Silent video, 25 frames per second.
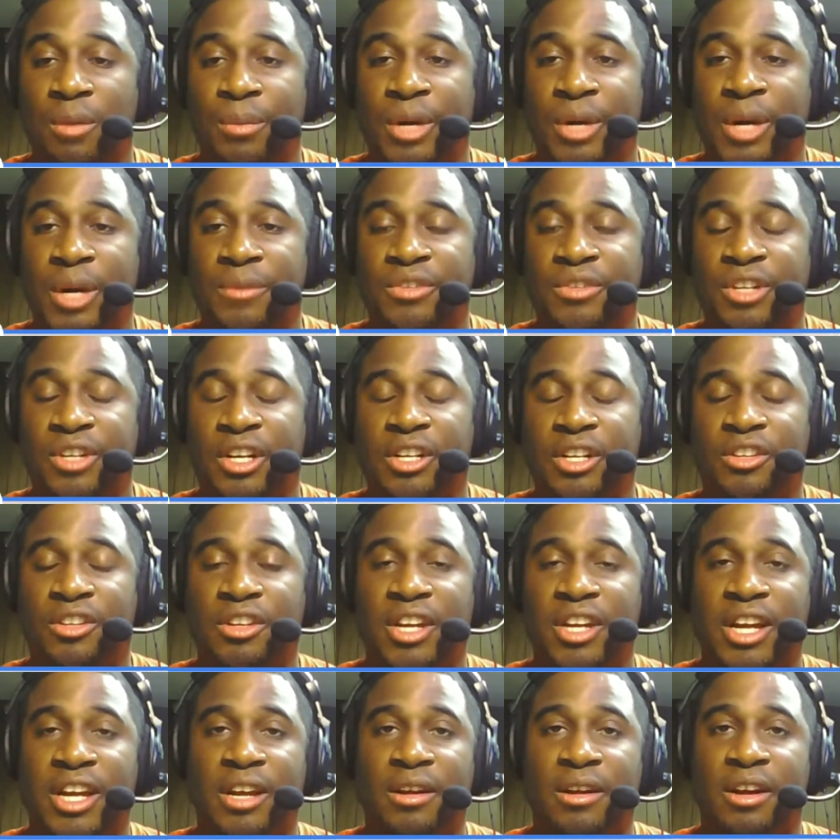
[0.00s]
I was talking to
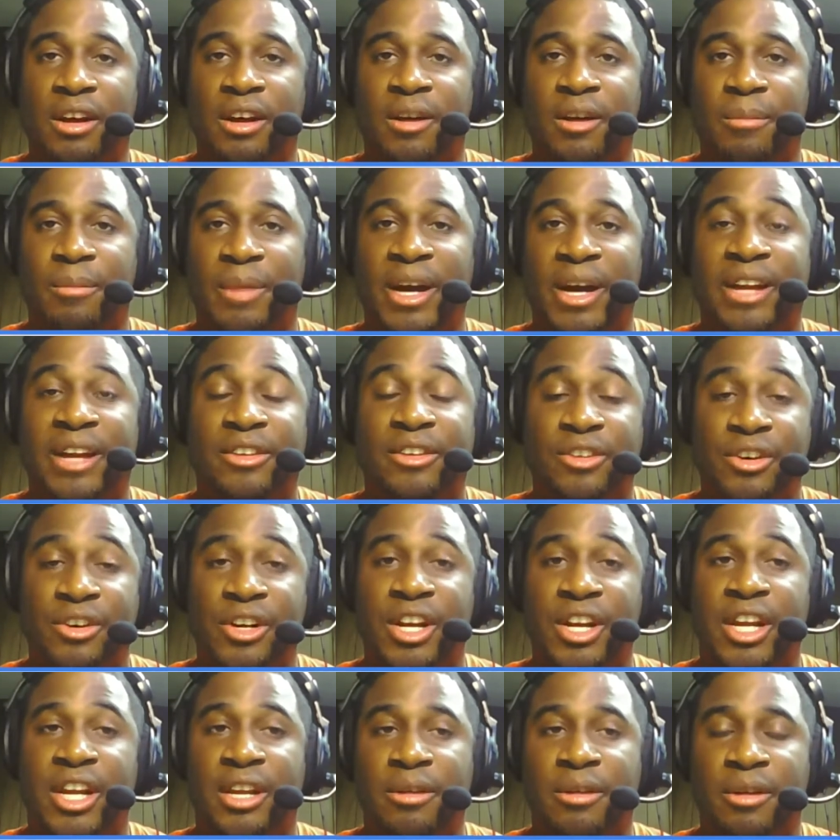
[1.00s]
that my
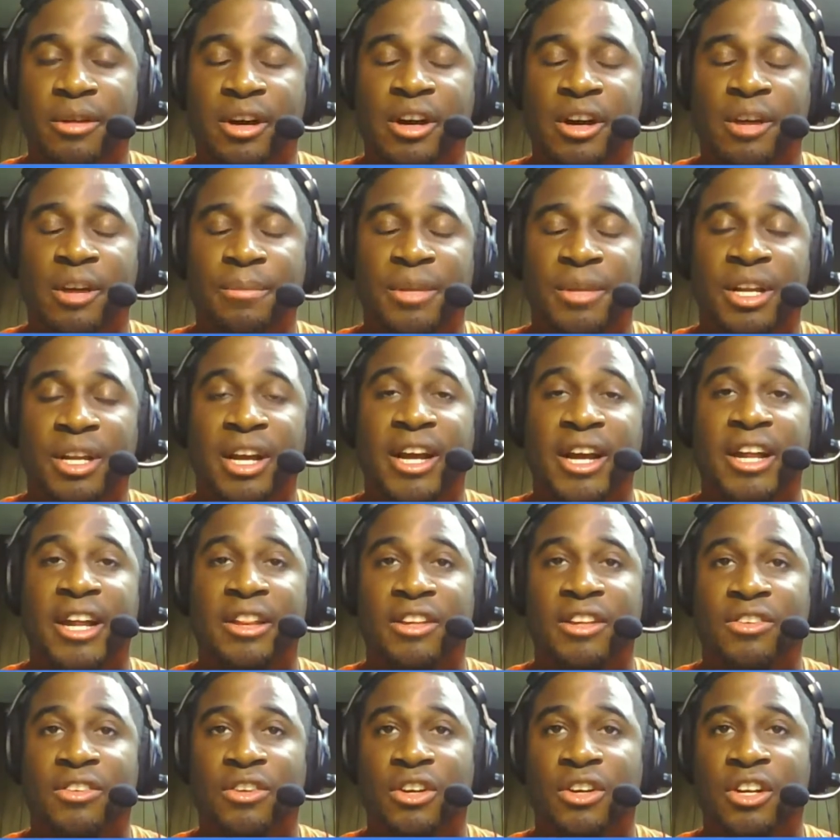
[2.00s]
attorney client
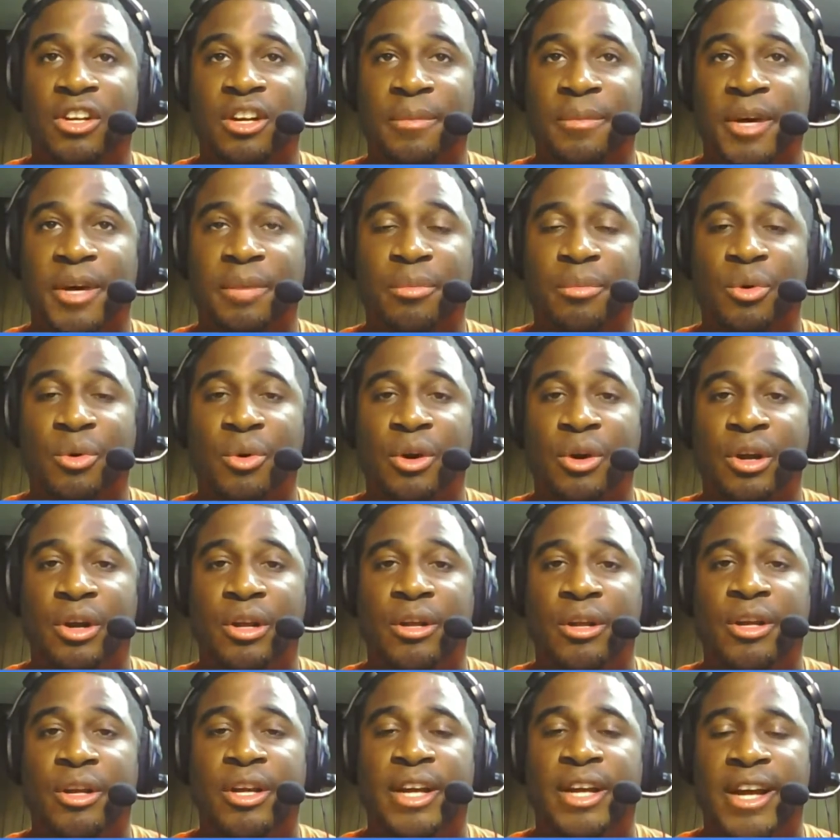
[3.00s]
that's going to come on board
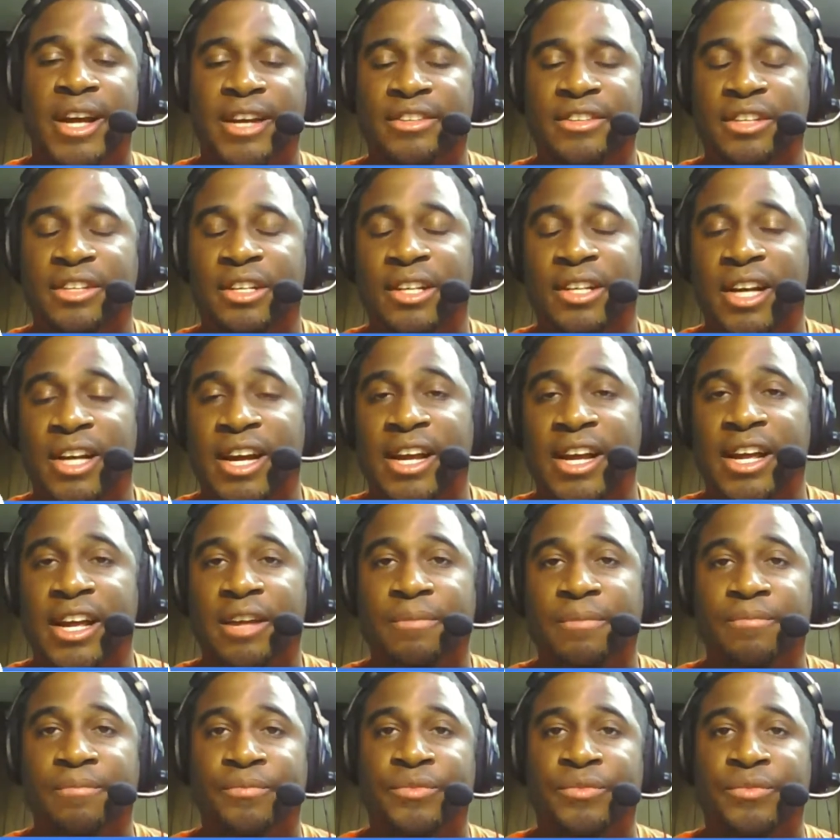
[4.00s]
as a client.
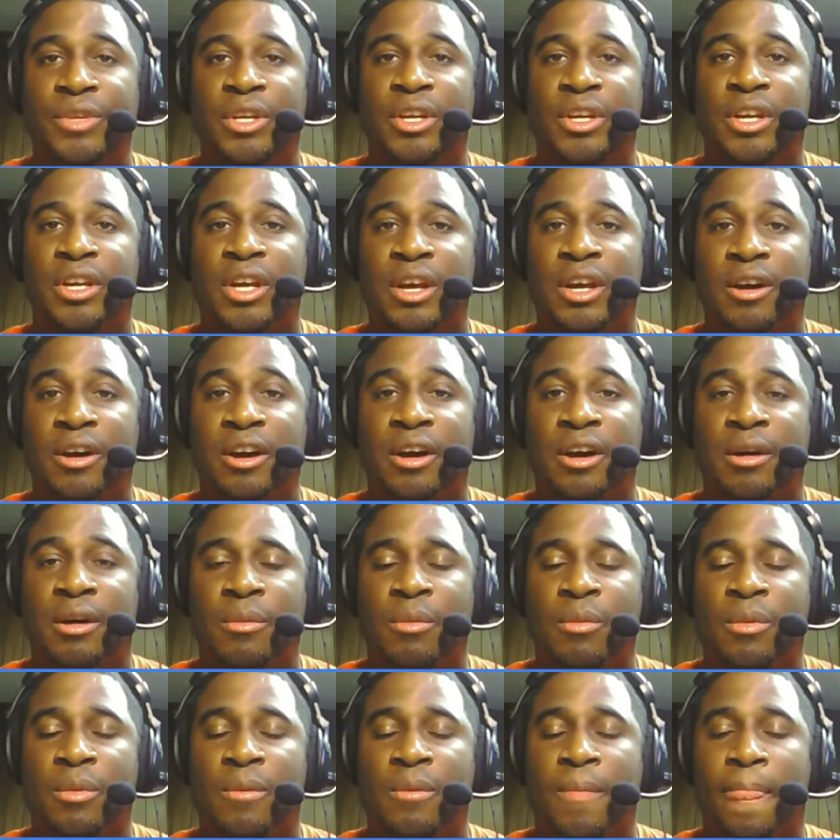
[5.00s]

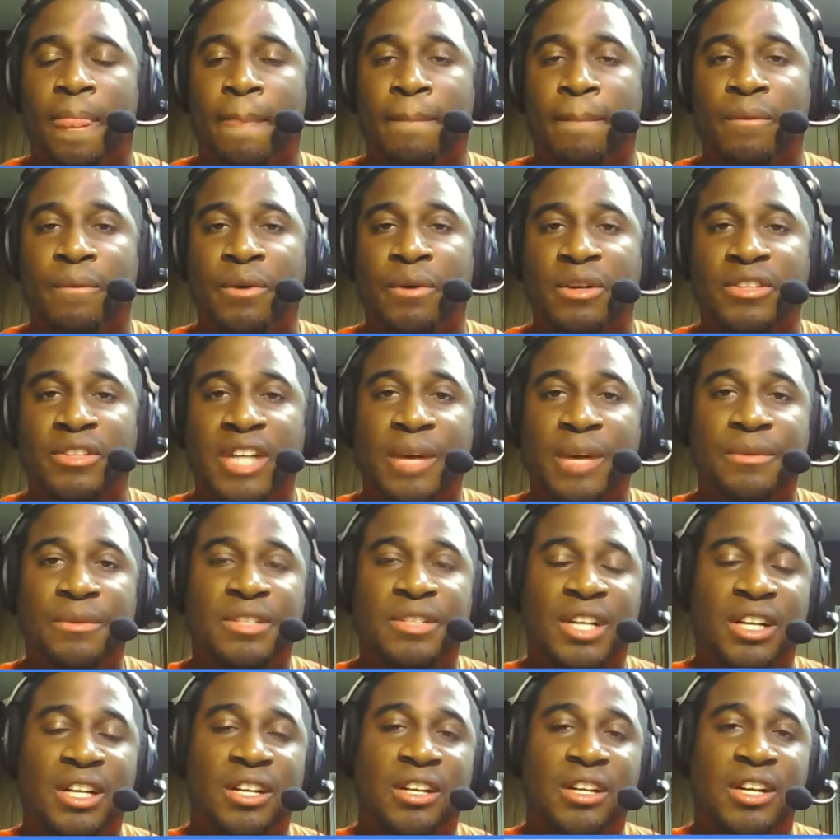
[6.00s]
Was I was
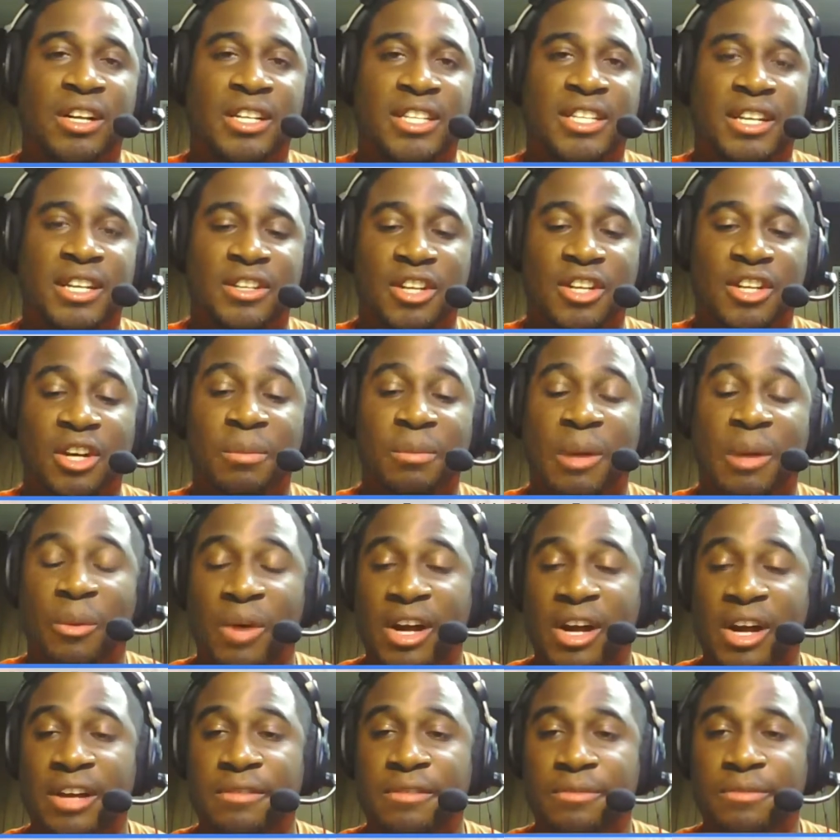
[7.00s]
telling her, I said, tell my
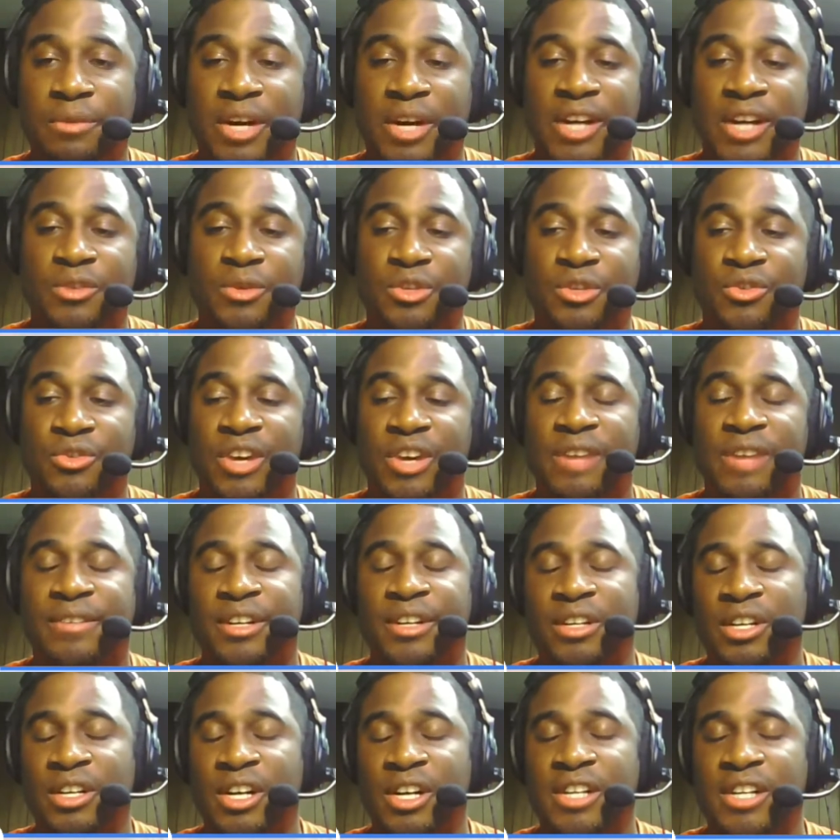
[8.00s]
wife as we was driving in
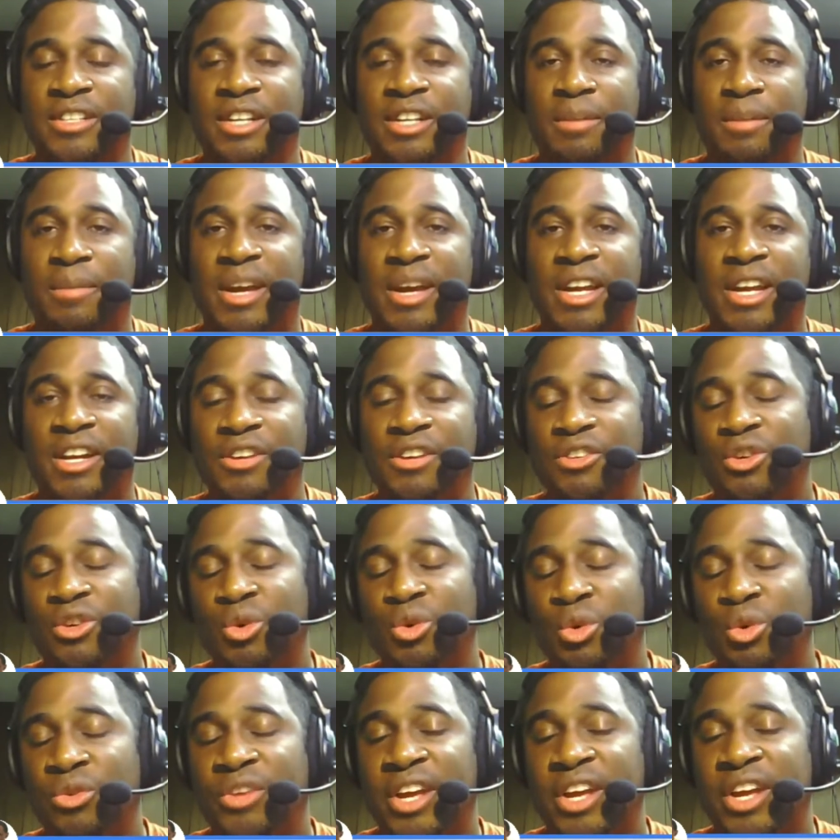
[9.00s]
the car, I was like, man, here's a
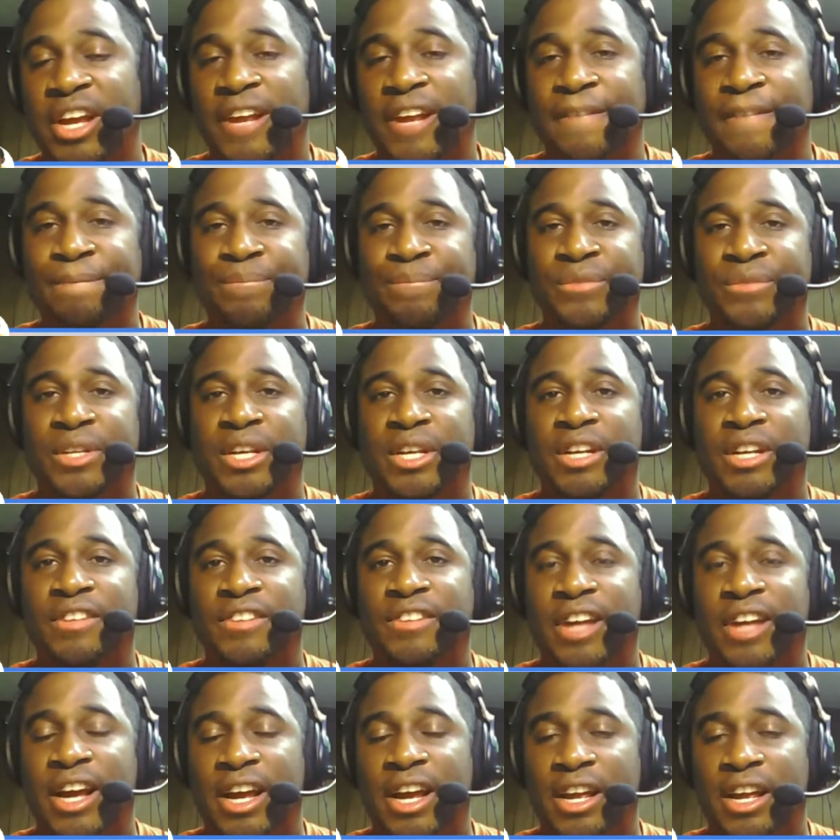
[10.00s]
cool thing, is
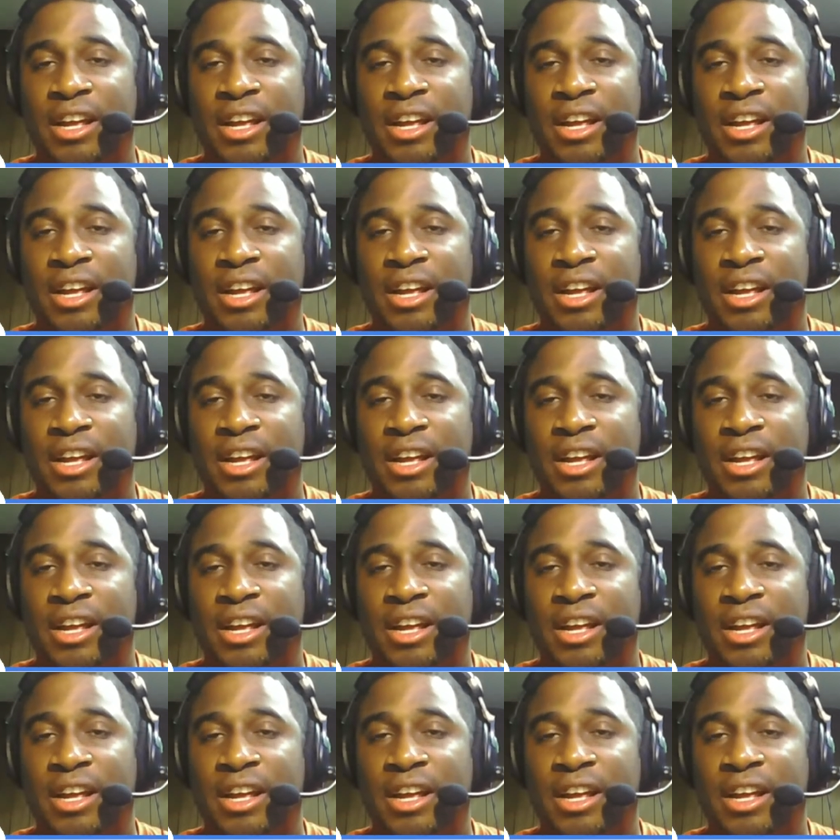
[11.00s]
that